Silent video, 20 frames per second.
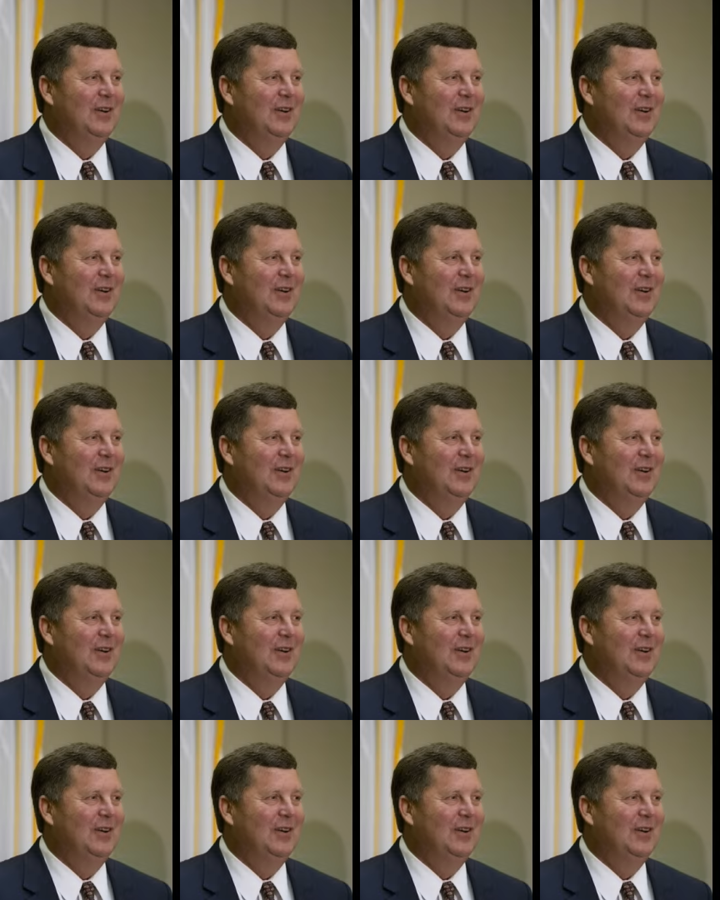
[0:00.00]

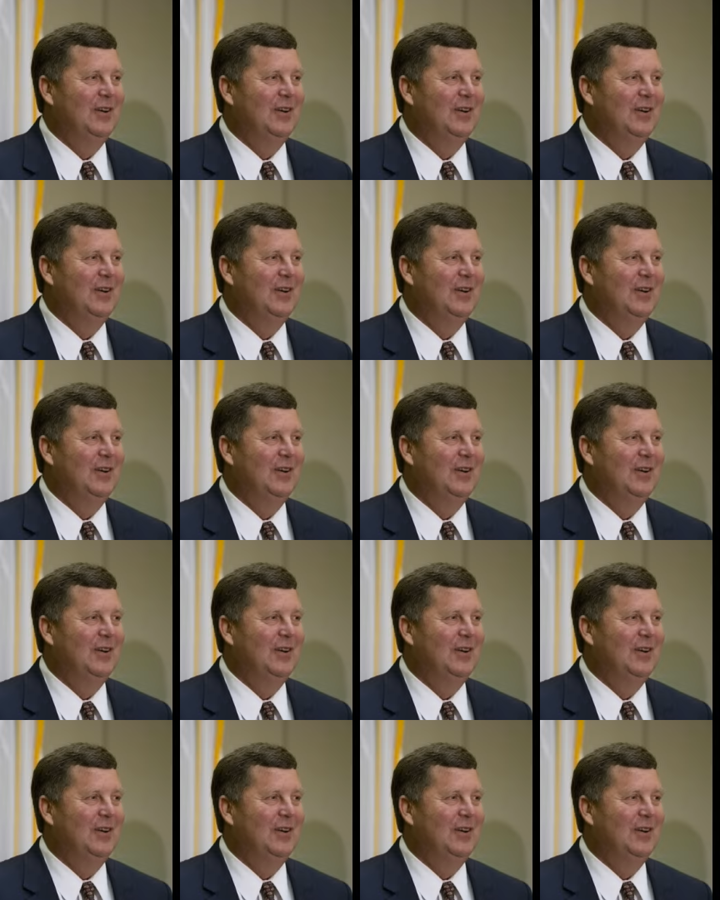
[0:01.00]

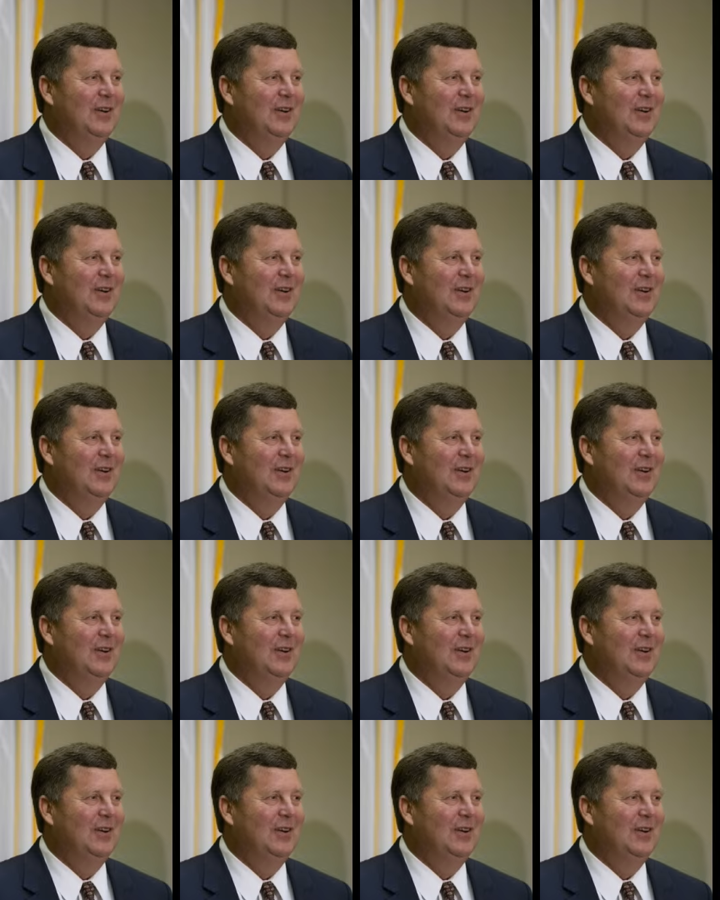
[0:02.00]

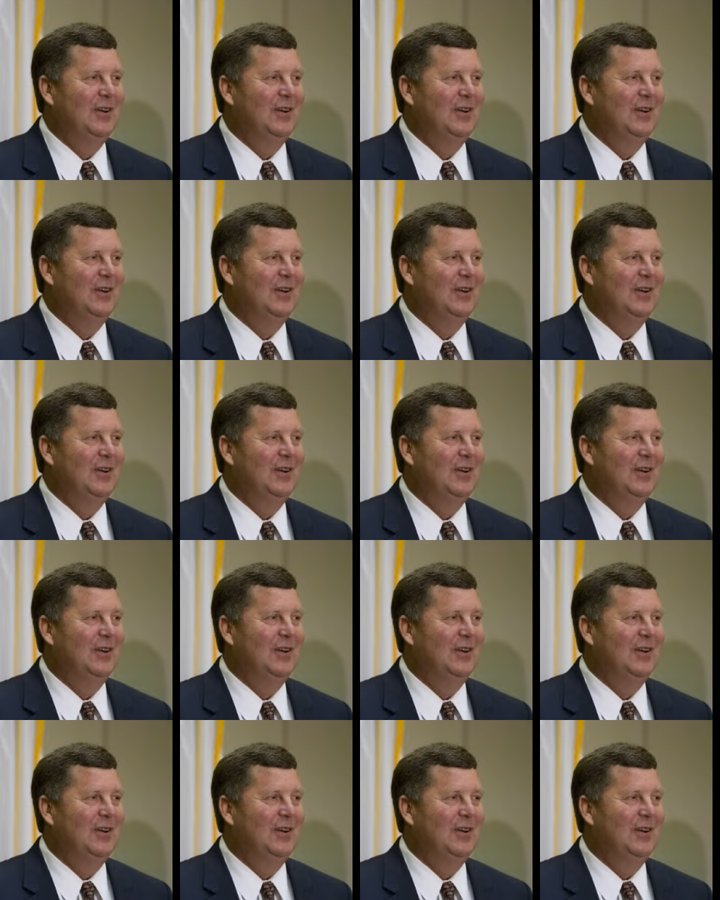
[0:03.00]

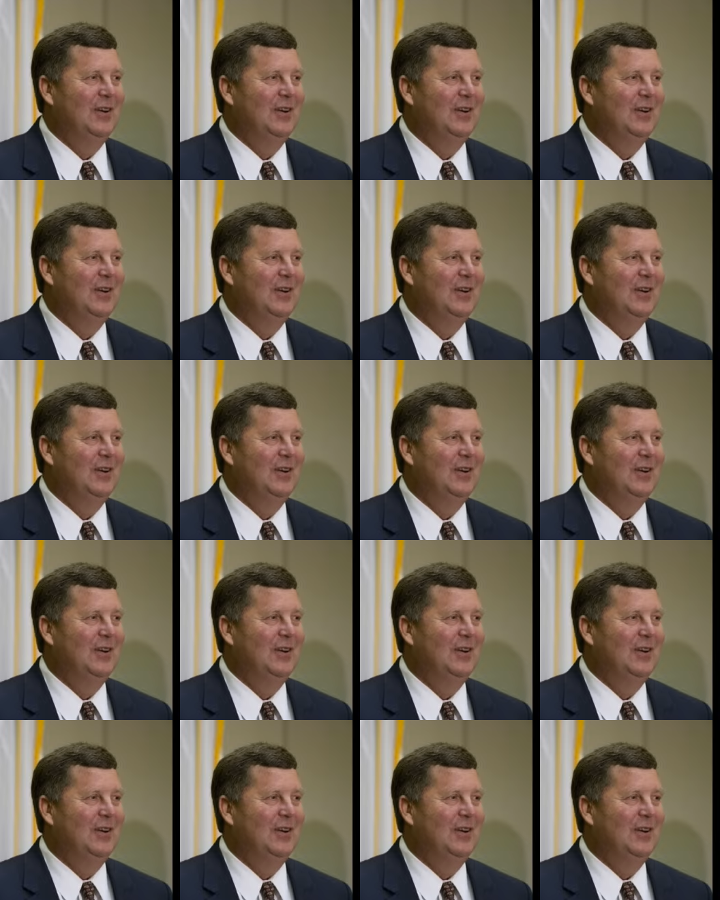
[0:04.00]

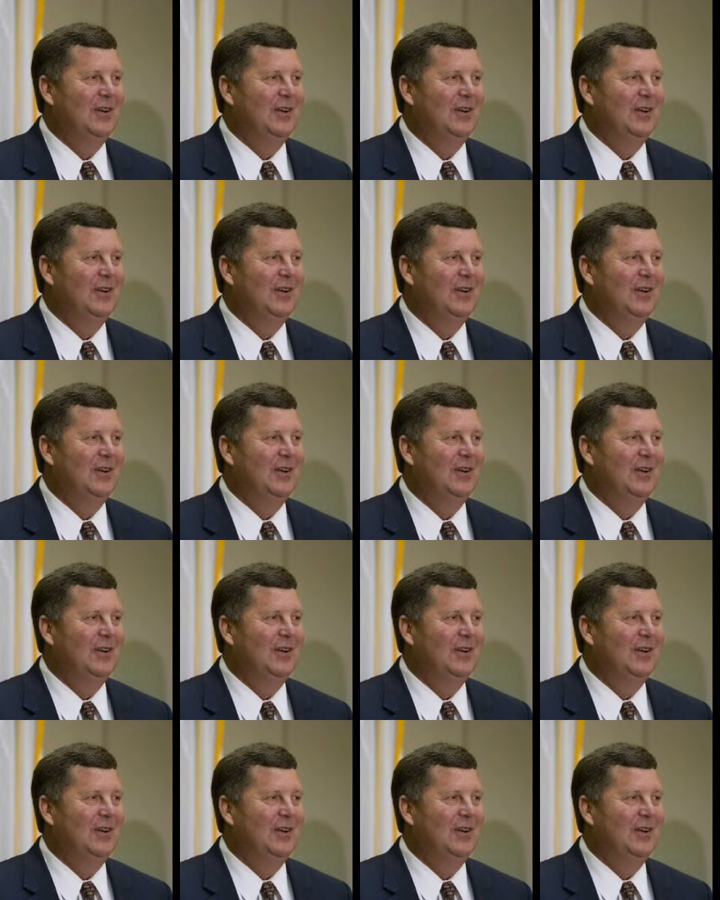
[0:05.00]

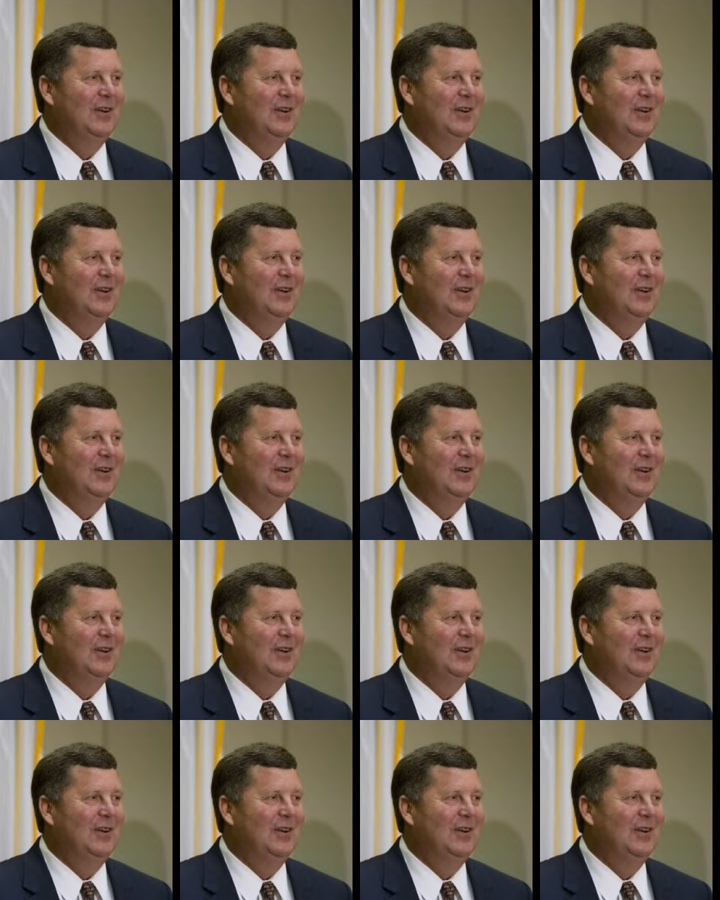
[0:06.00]

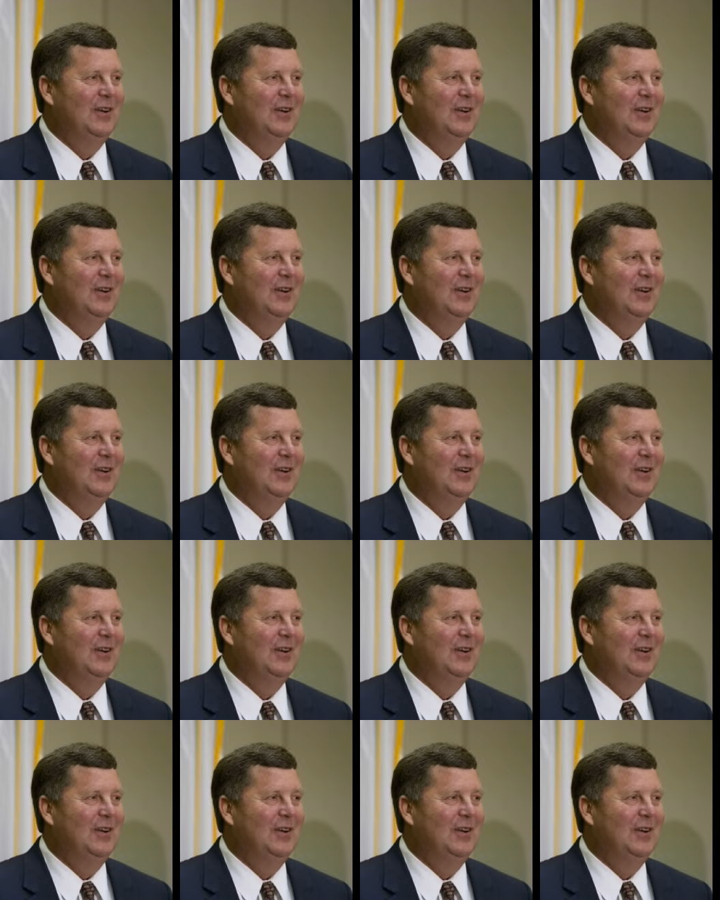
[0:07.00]
The face doesn't move, so there is nothing to read.